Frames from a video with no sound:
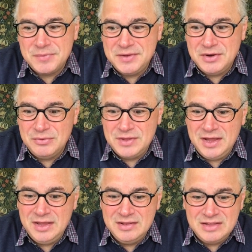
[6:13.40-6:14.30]
you know,
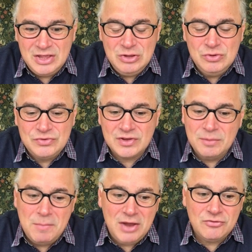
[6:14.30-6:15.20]
they, they use a
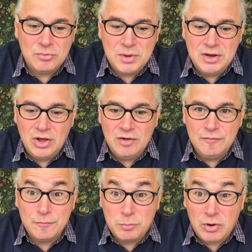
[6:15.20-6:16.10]
measurement
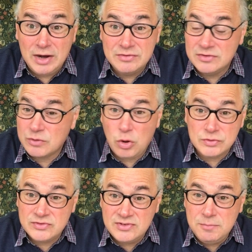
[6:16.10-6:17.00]
of prices called
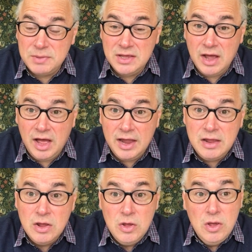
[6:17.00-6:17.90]
C P I,
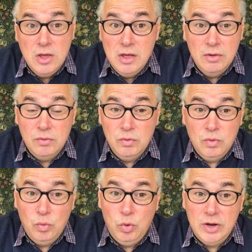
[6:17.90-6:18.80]

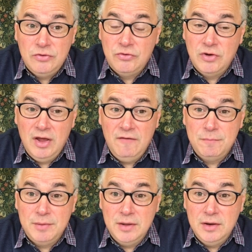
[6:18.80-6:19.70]
which
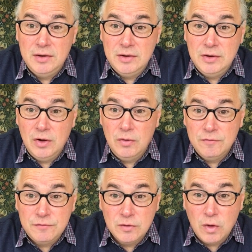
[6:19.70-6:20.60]
have been, you know,
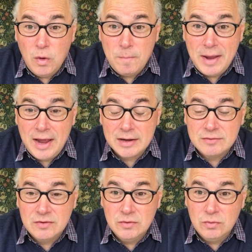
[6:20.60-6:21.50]
if you go back
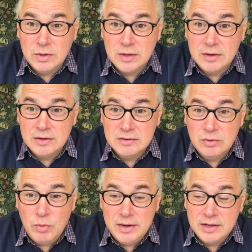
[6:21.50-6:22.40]
to uh, the
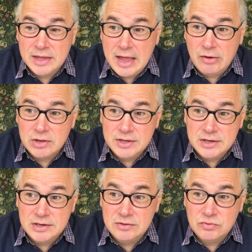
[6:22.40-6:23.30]
way they
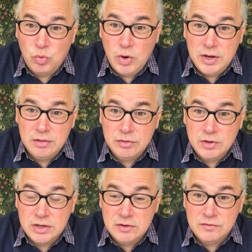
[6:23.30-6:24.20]
calculated it twenty,
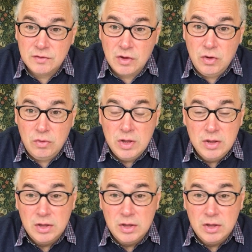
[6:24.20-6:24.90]
thirty years ago,